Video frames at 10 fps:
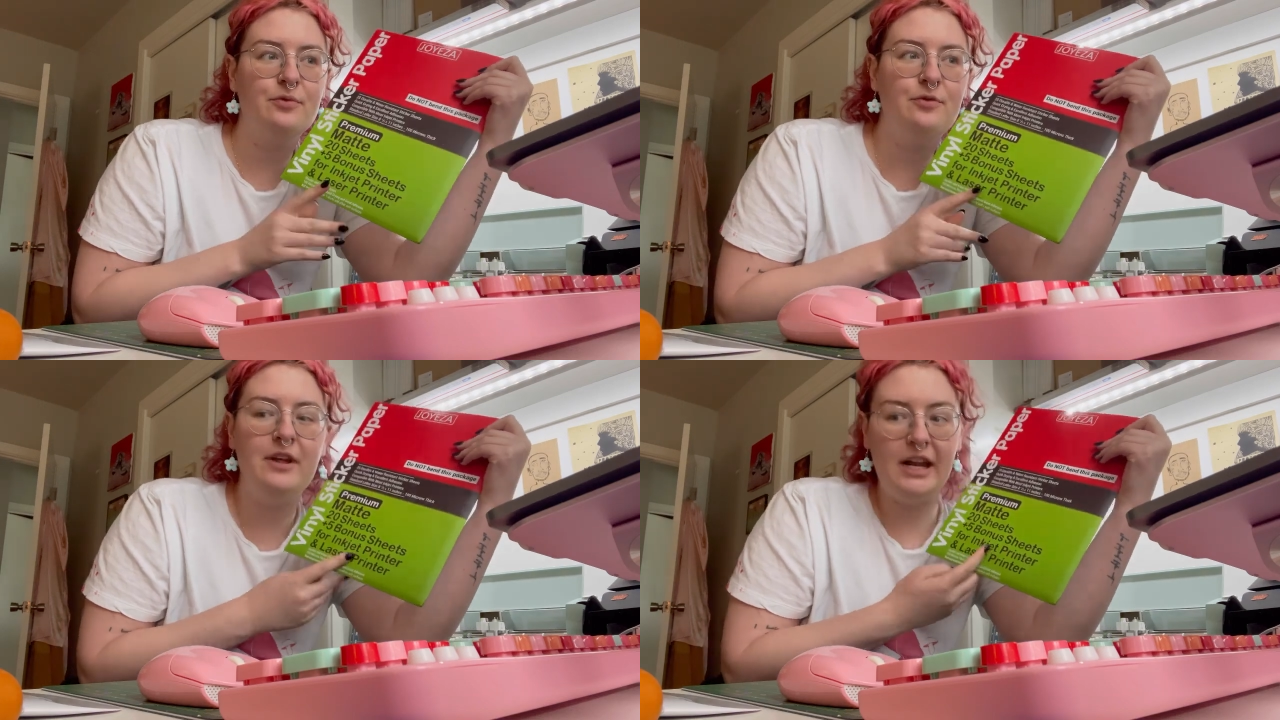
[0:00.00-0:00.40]

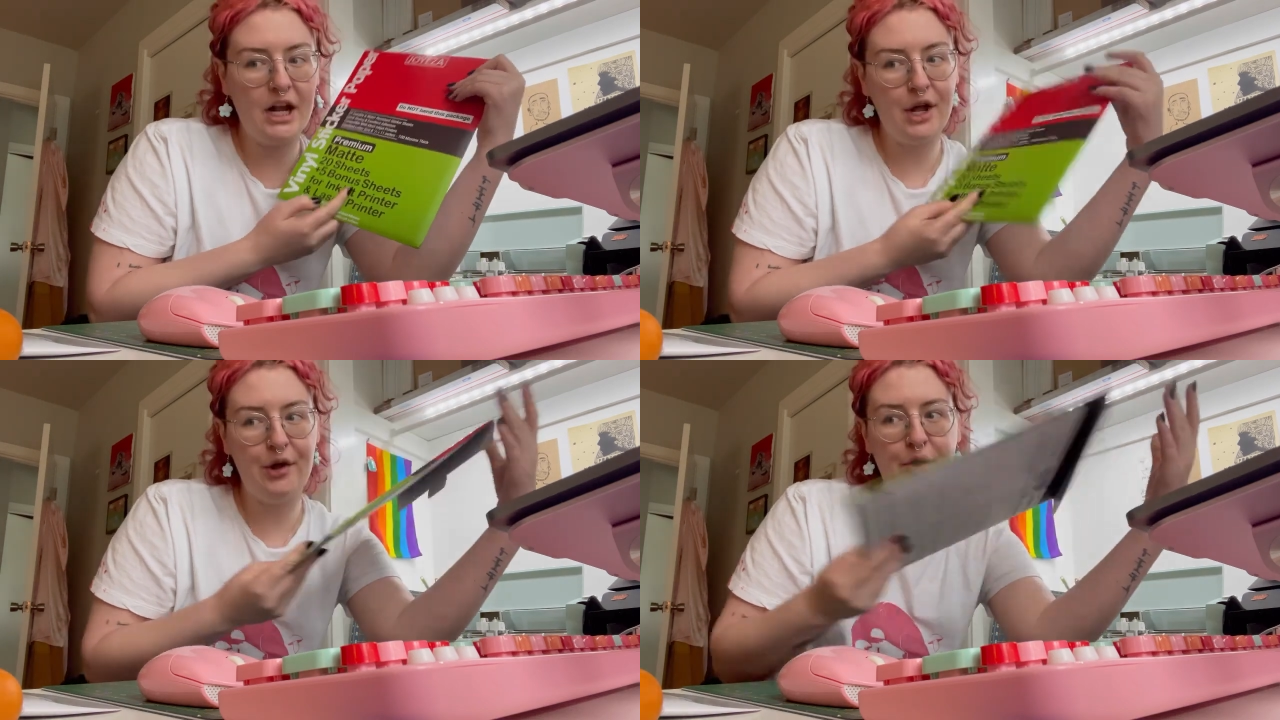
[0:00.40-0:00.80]

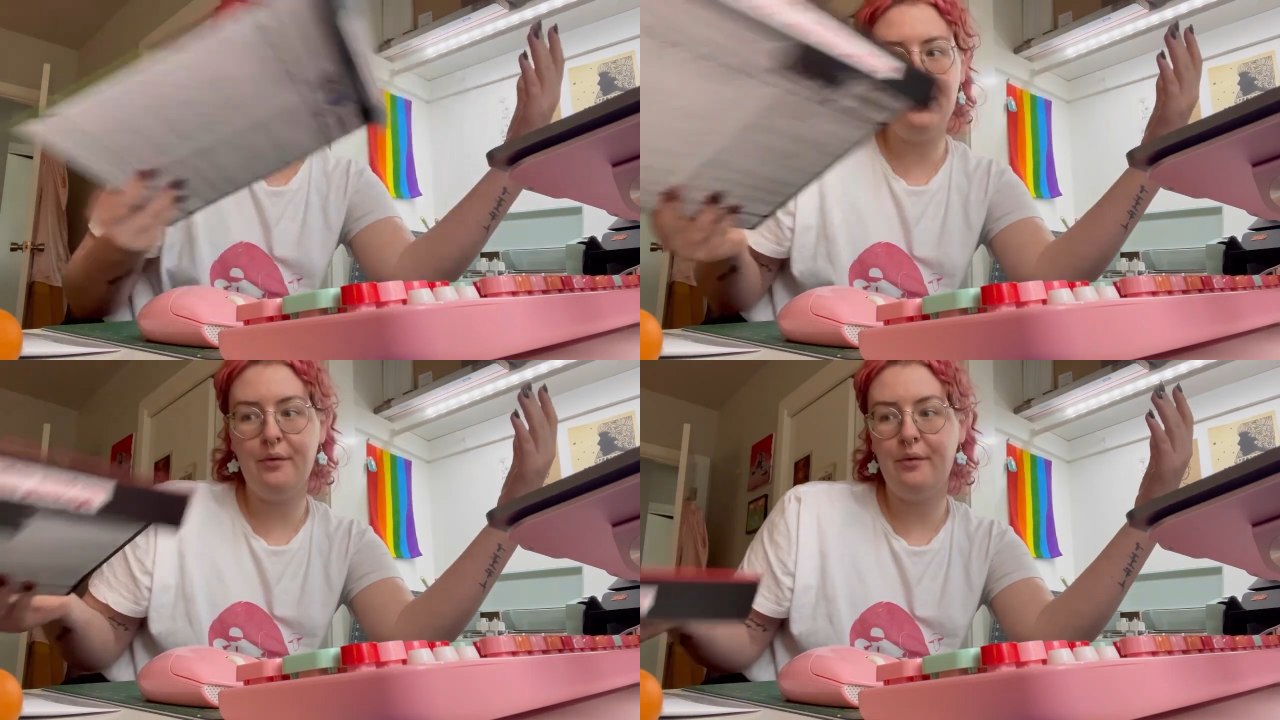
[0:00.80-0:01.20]

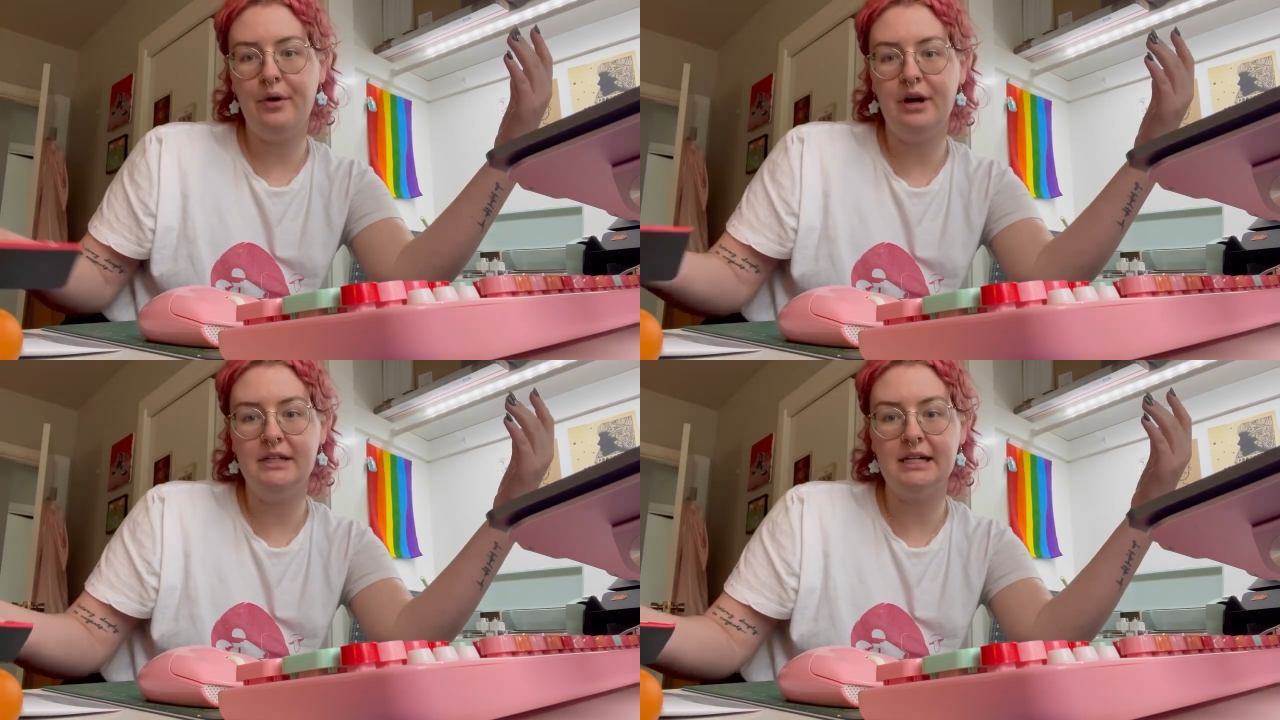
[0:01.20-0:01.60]
video
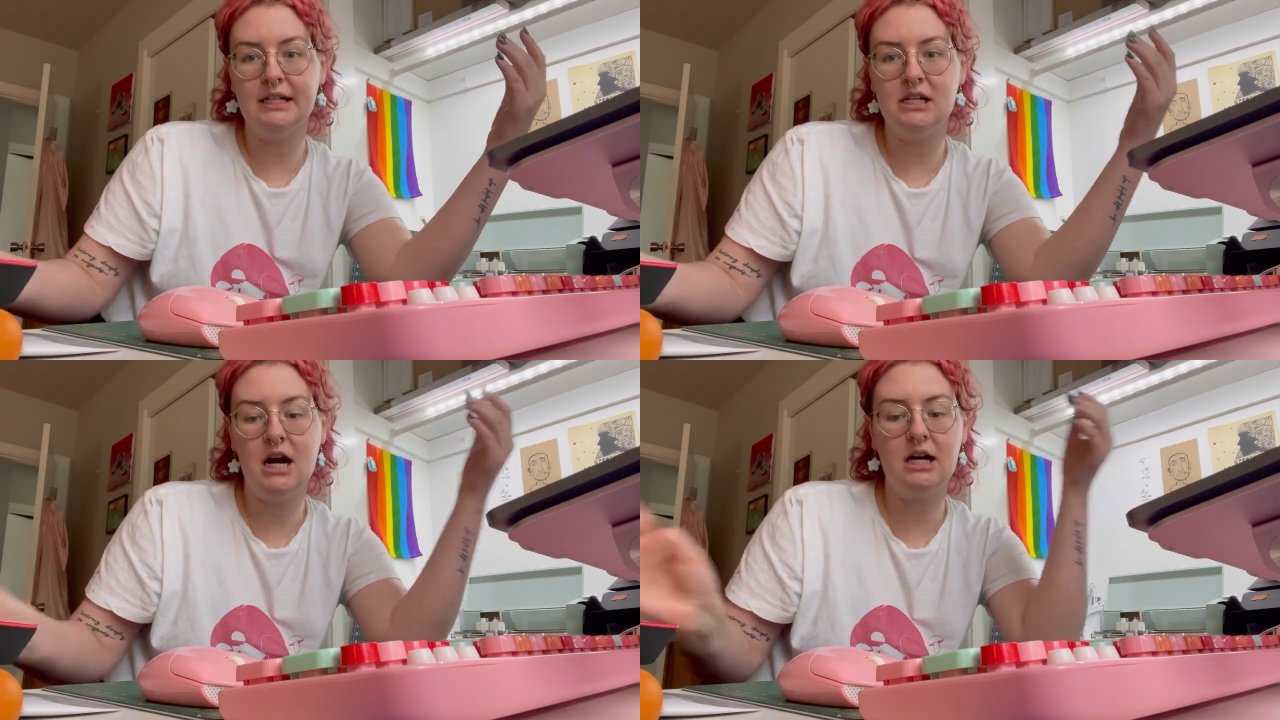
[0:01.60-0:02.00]
on
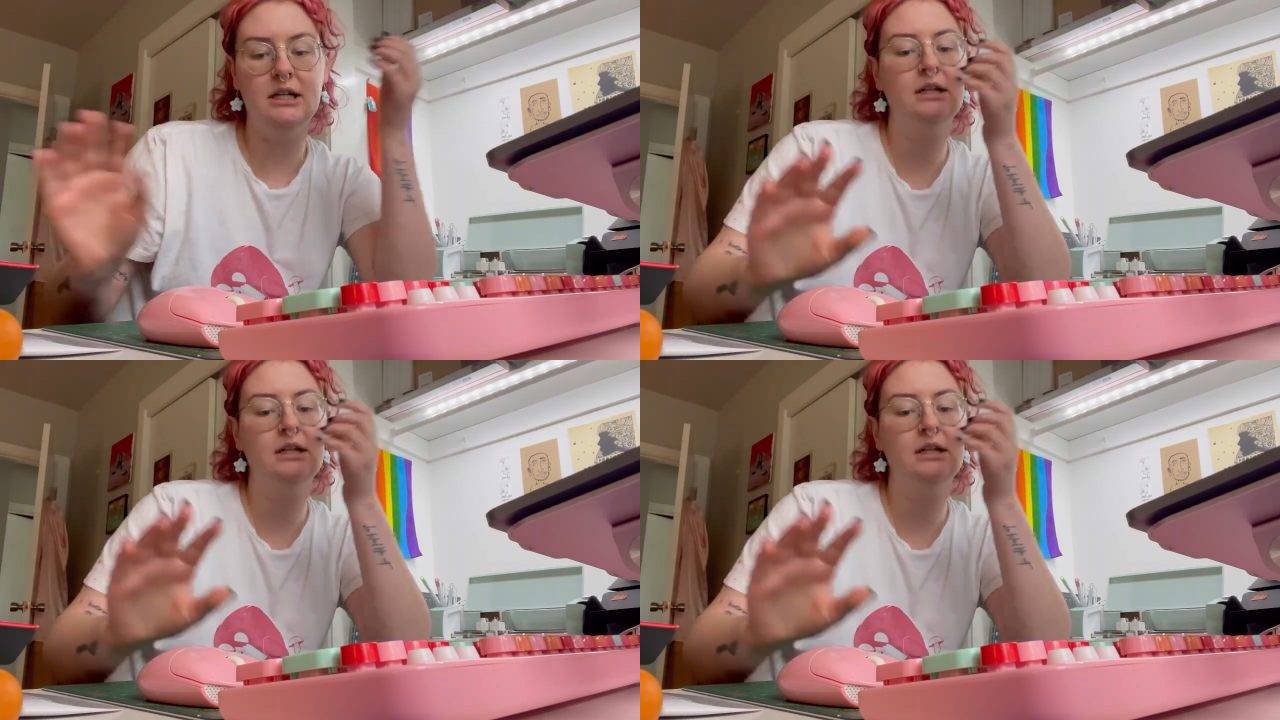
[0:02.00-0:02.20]
TikTok,